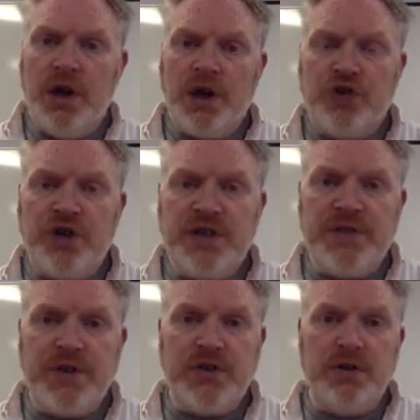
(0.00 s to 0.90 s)
A trace
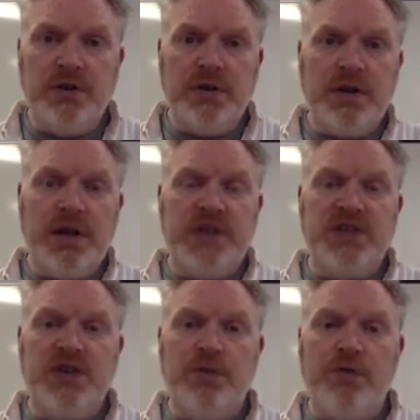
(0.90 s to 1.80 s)
fossil is
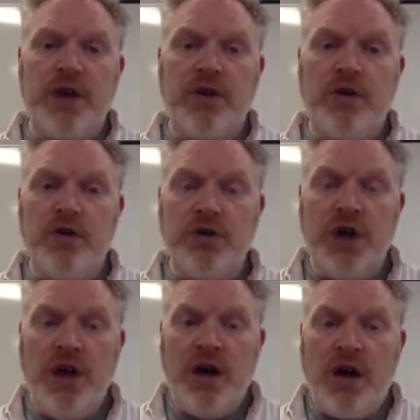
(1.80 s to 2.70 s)
some record
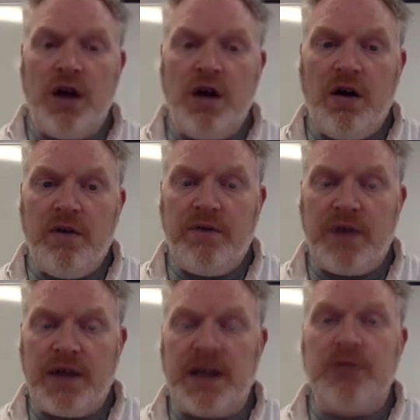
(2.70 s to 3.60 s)
of
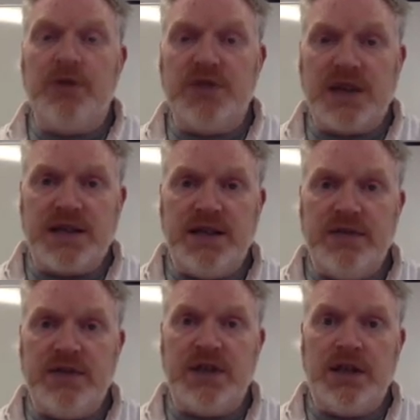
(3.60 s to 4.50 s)
an animal's
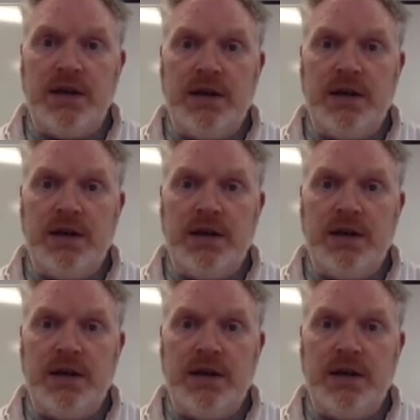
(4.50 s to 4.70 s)
activity.